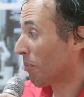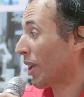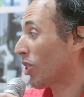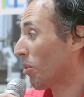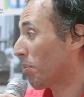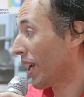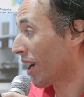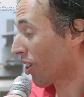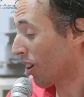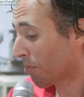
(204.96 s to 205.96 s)
by
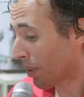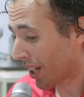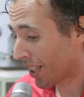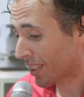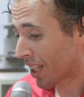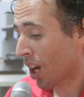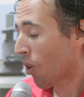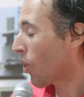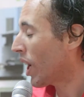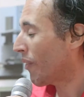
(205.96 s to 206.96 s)
European companies.
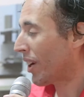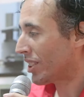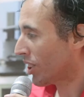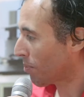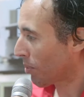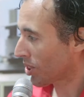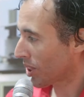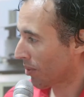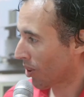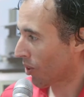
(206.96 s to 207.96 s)
Whenever it's not
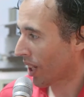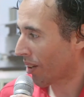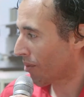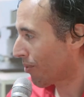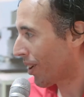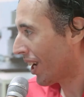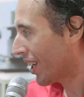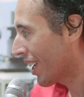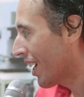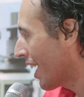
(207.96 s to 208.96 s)
possible, we can
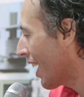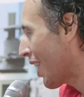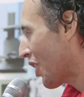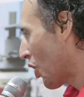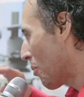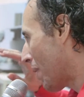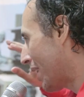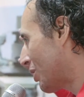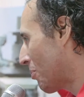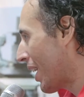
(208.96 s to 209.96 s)
find
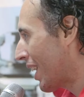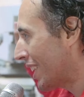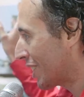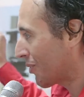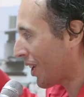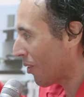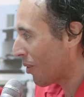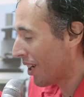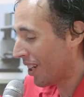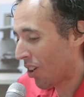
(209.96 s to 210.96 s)
companies to make lasers far
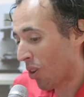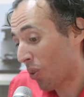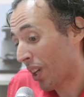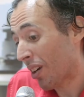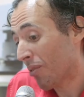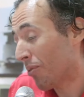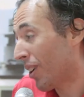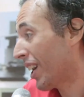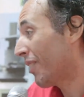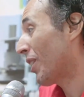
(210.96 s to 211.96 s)
away, or we can
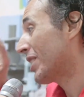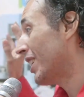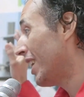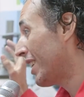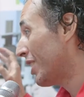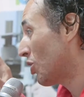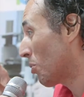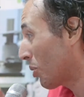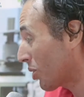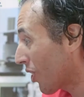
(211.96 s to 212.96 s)
find facilities to
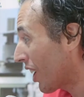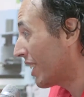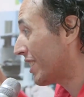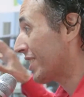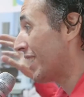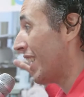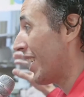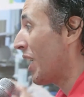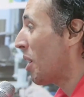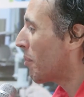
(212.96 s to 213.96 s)
put our lasers there.
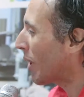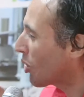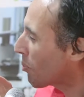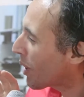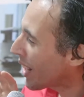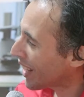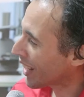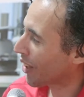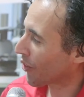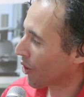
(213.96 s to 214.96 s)
But you play the
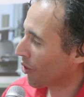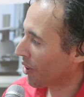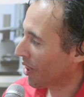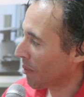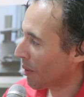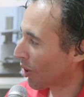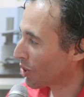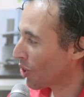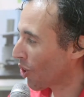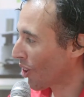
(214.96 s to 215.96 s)
key role
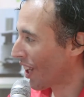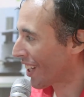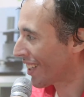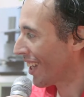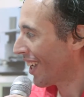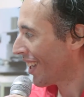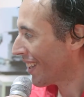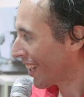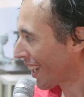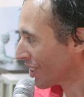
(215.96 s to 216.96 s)
because you connect
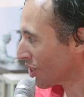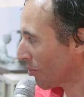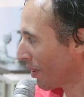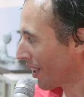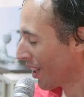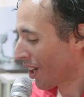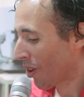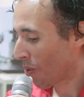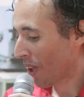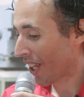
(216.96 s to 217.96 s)
the customer
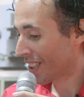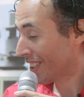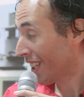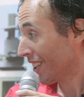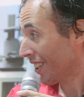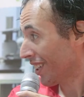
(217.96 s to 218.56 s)
with his need